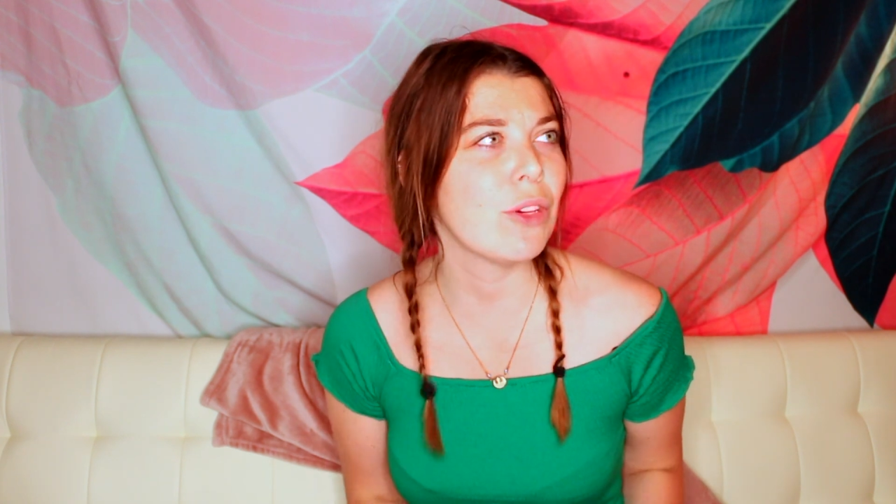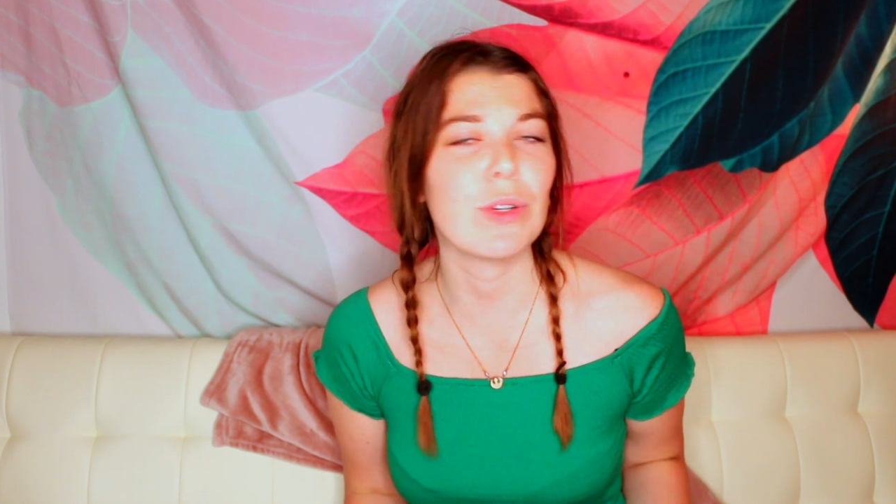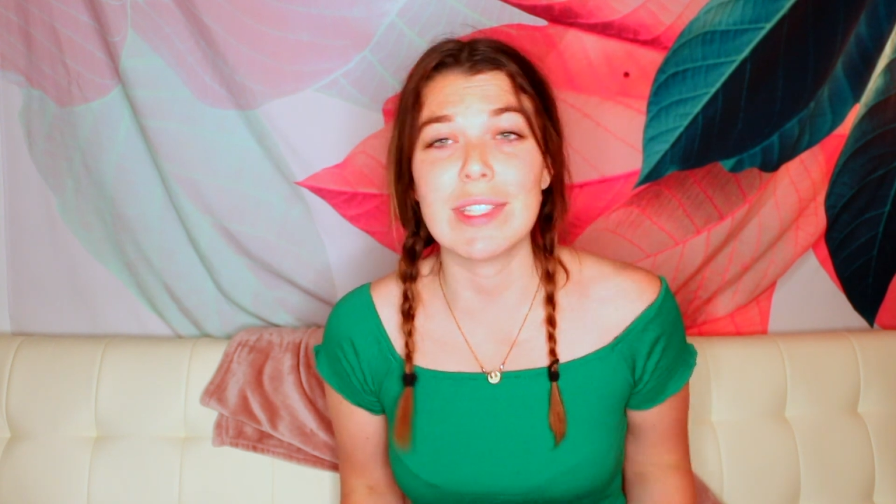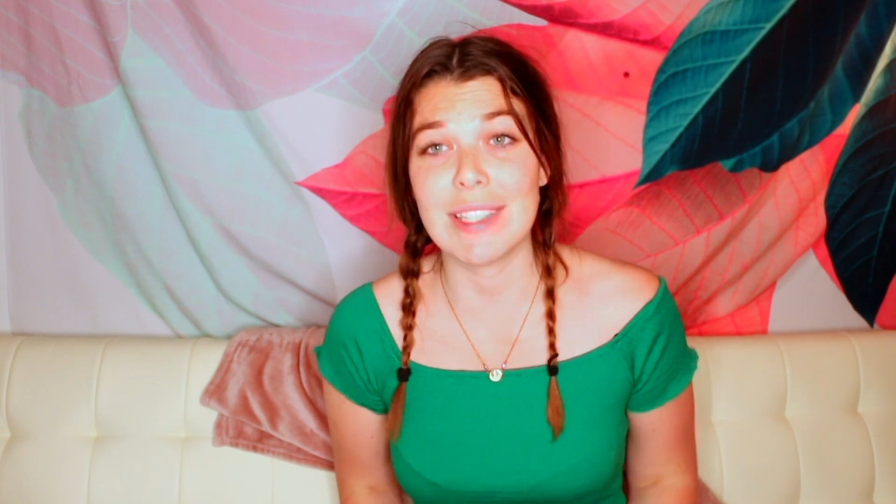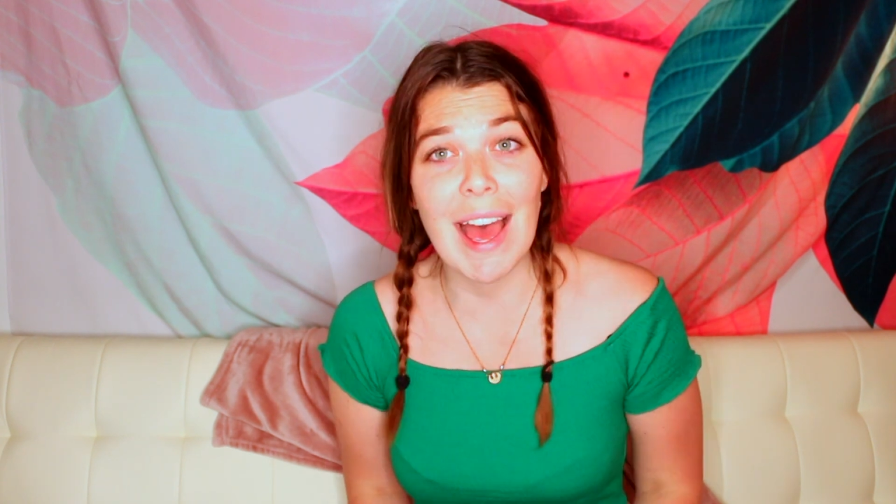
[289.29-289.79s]

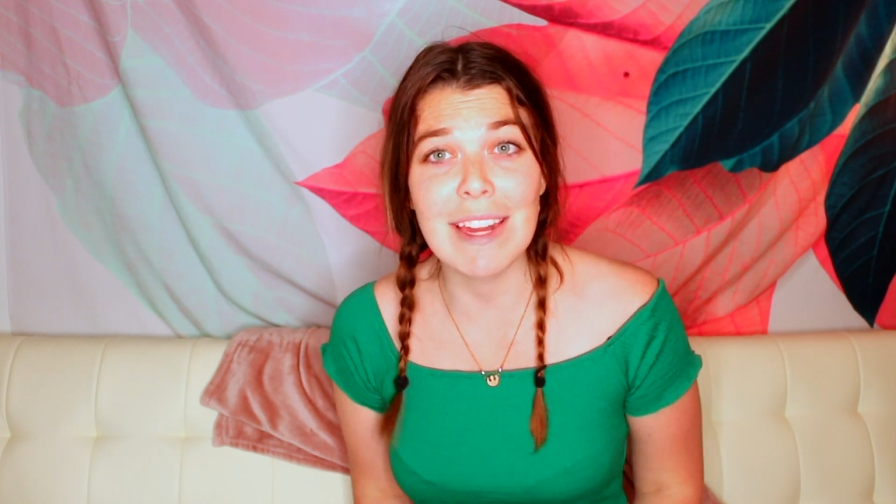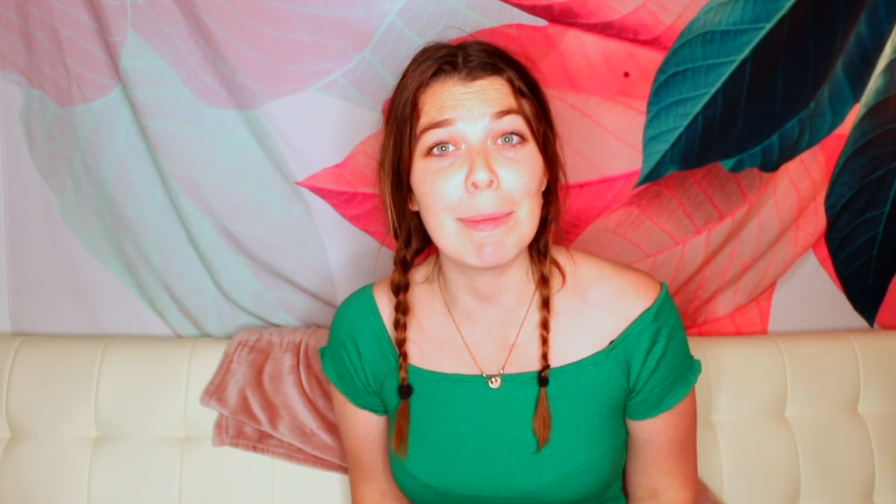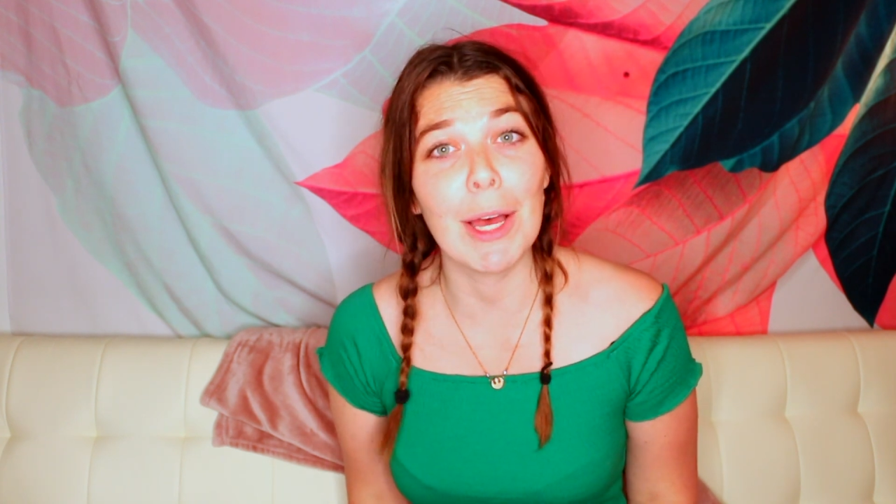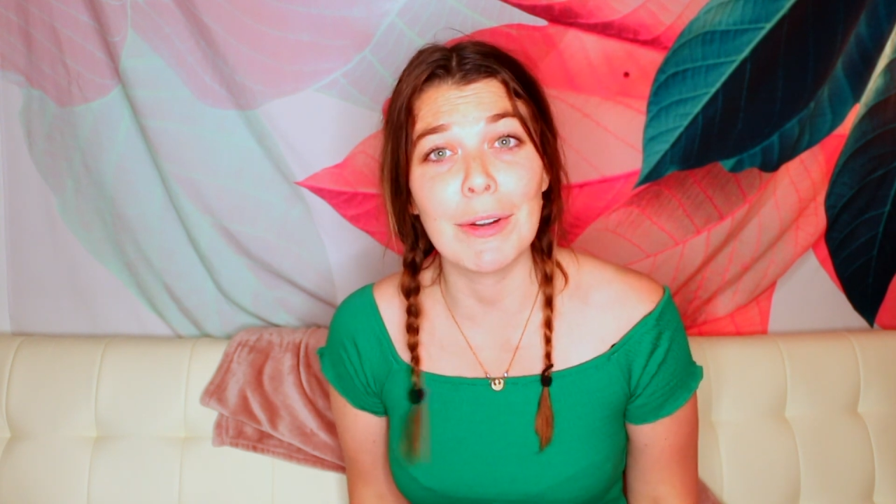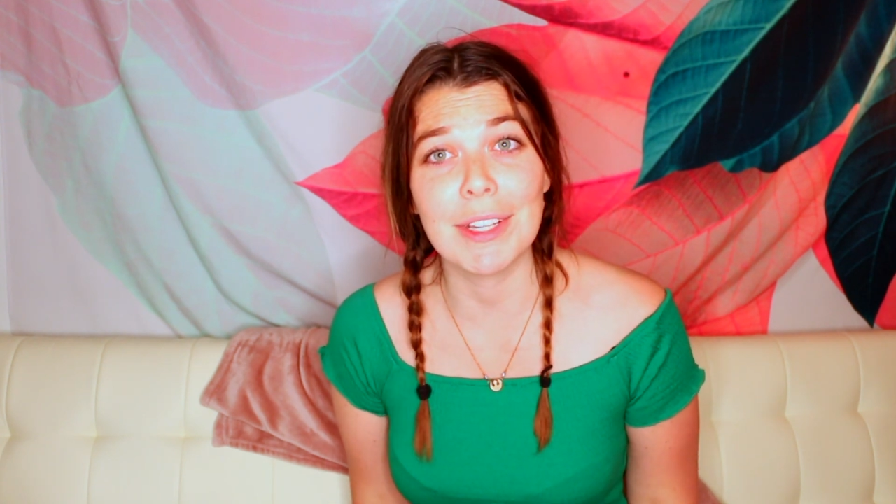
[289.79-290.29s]
or sad
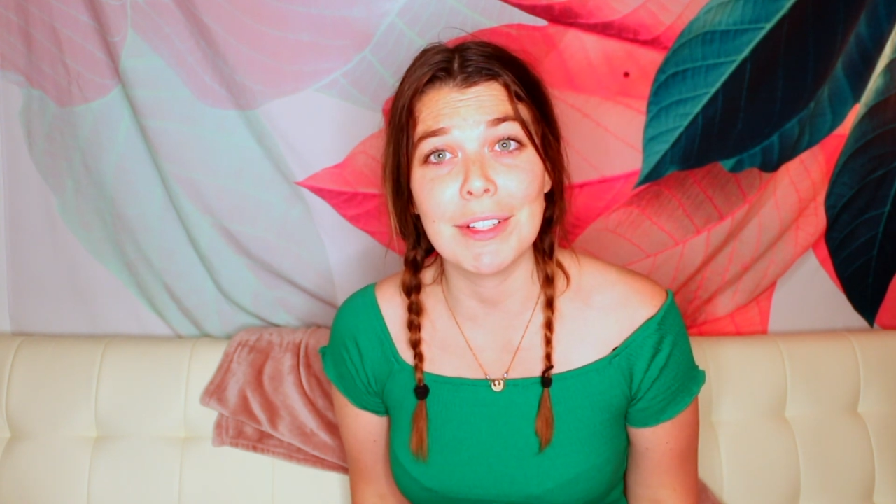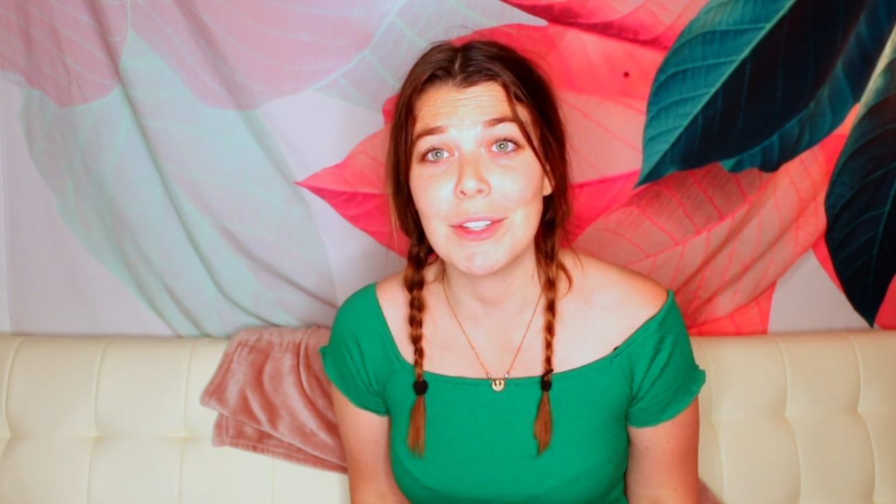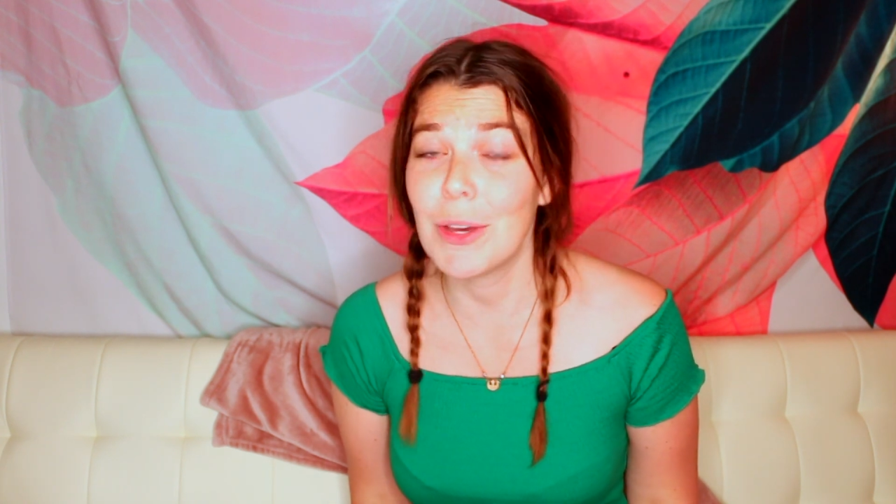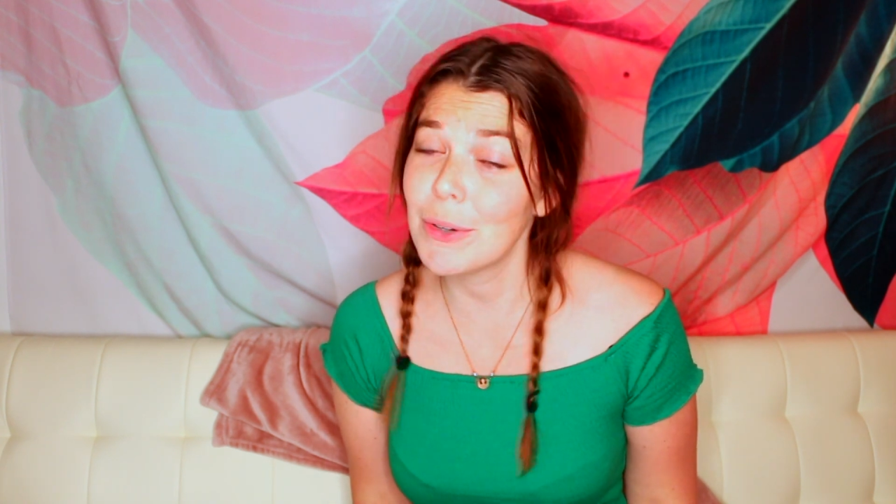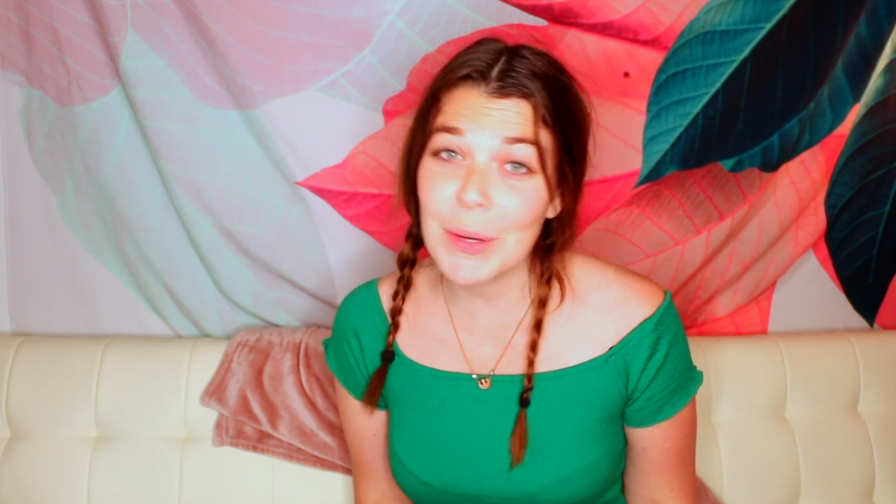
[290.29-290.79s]
about it.
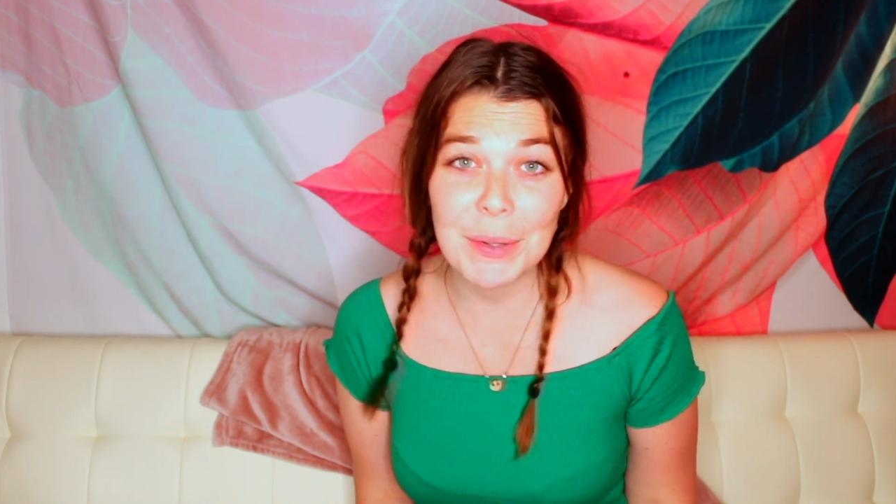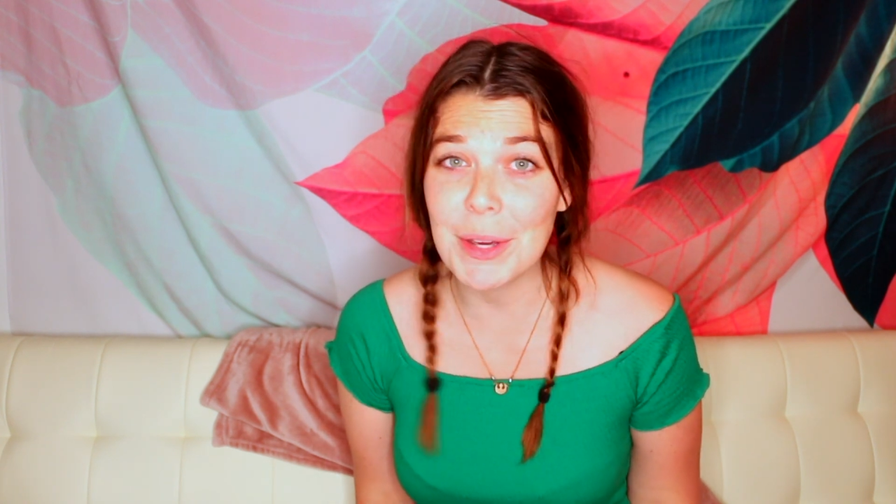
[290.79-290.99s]
No, no,